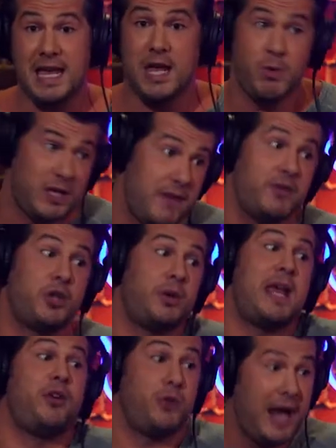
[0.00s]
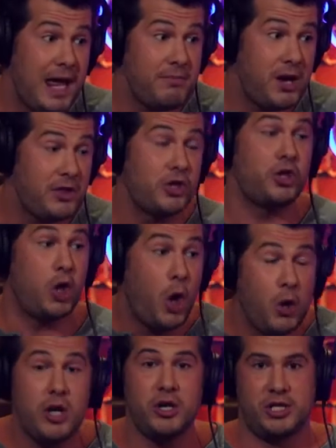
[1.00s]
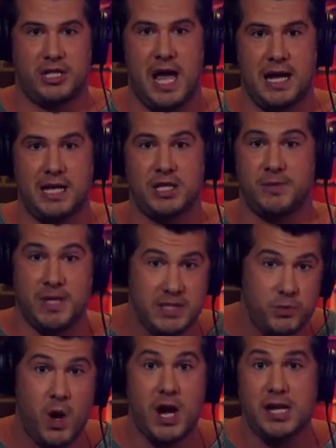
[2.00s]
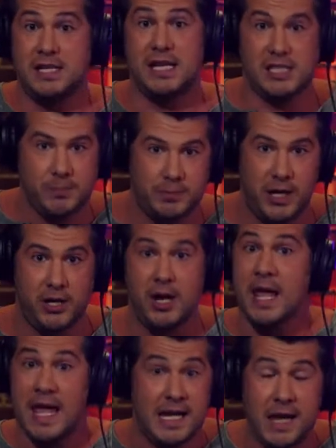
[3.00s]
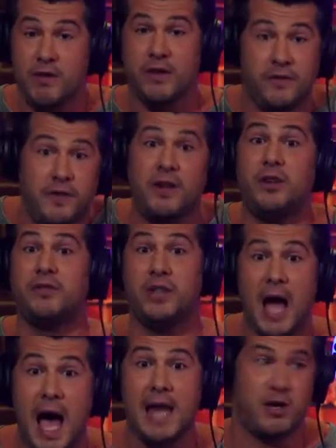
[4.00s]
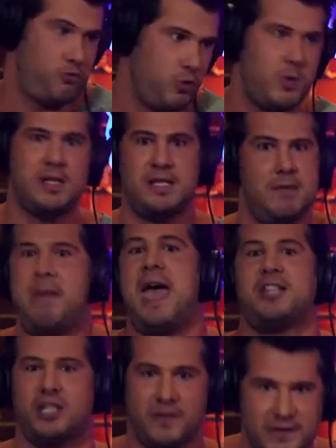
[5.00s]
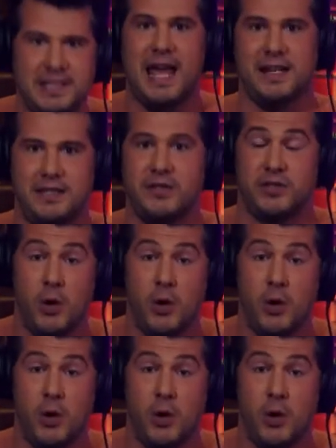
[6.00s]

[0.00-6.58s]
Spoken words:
he would give your great-grandmother coal in her stockings because he wanted to discipline her and give her the fear of God and ruin the magic of Santa.